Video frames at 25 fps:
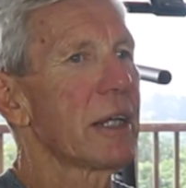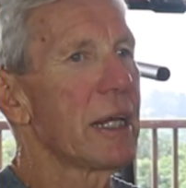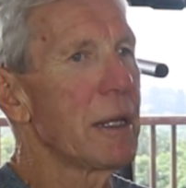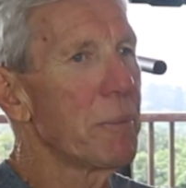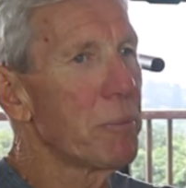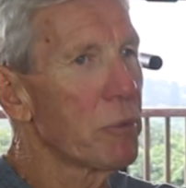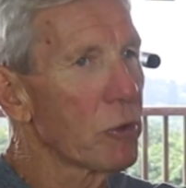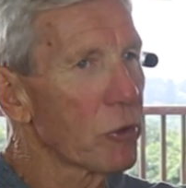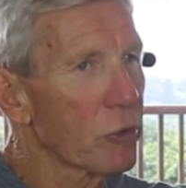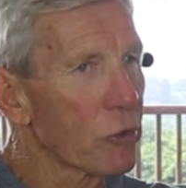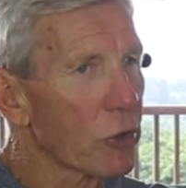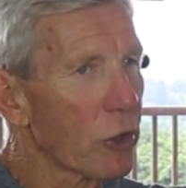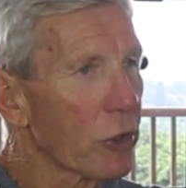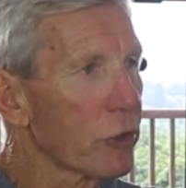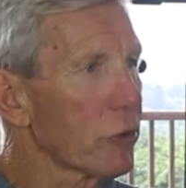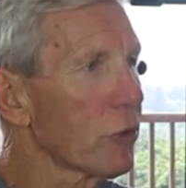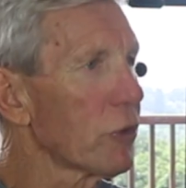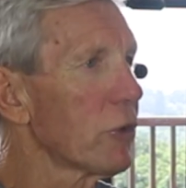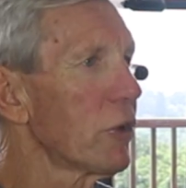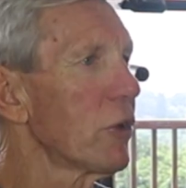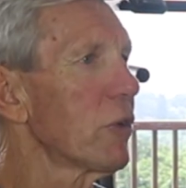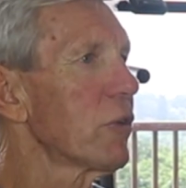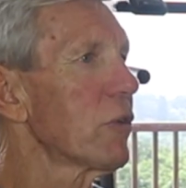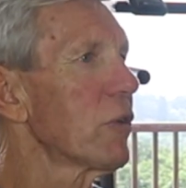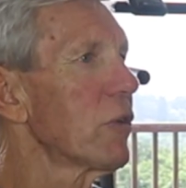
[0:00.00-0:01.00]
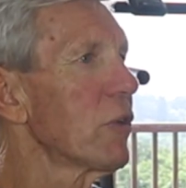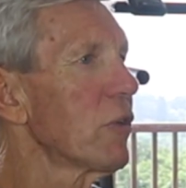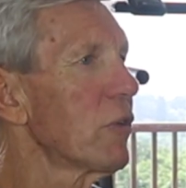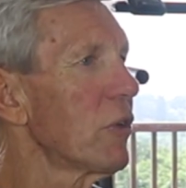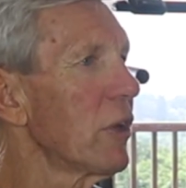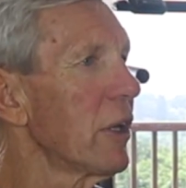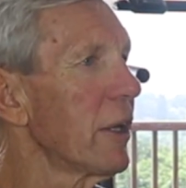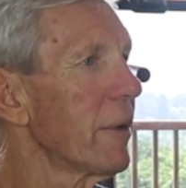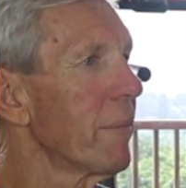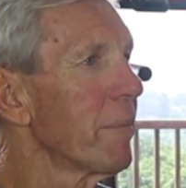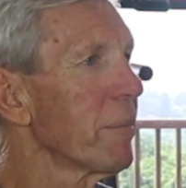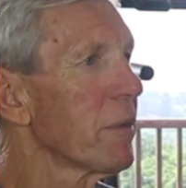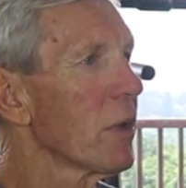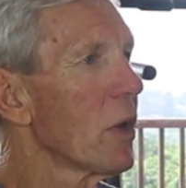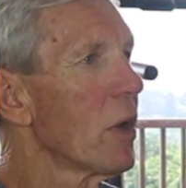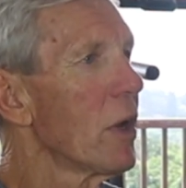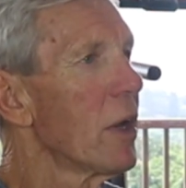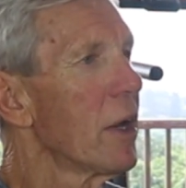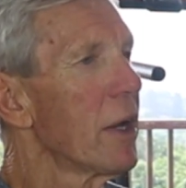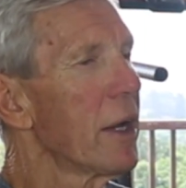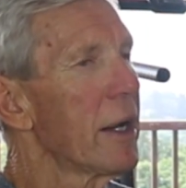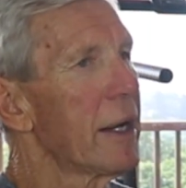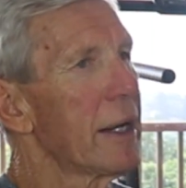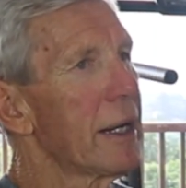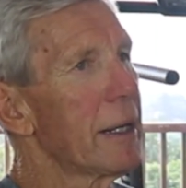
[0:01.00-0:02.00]
keep your social distancing,
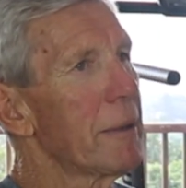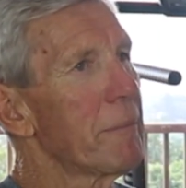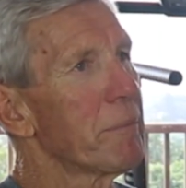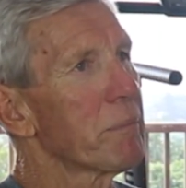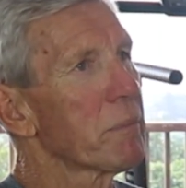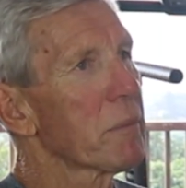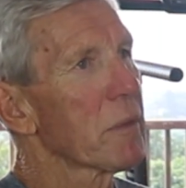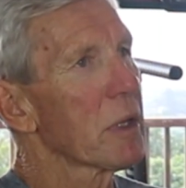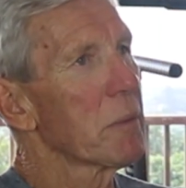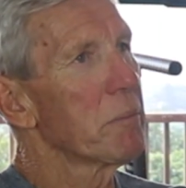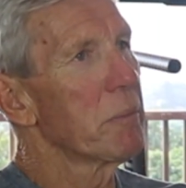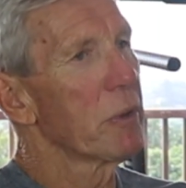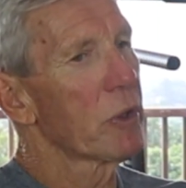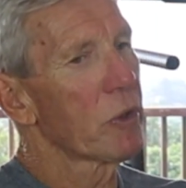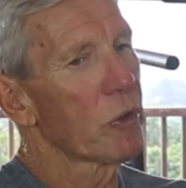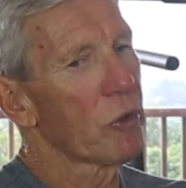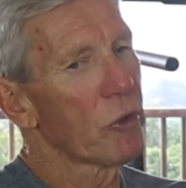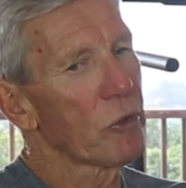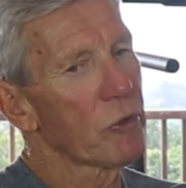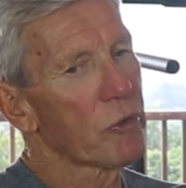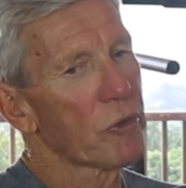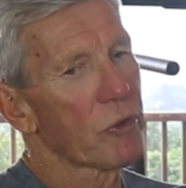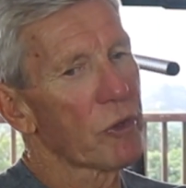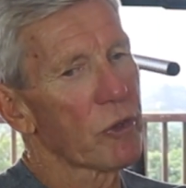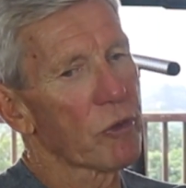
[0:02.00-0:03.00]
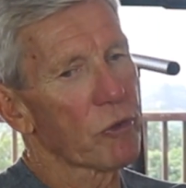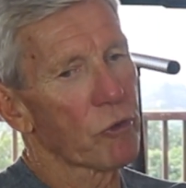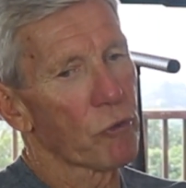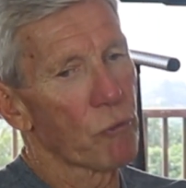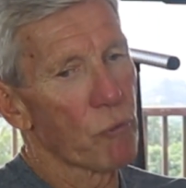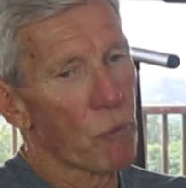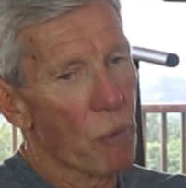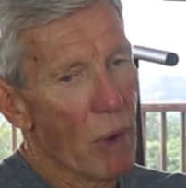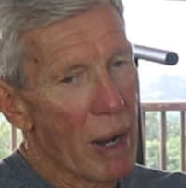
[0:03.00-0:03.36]
because this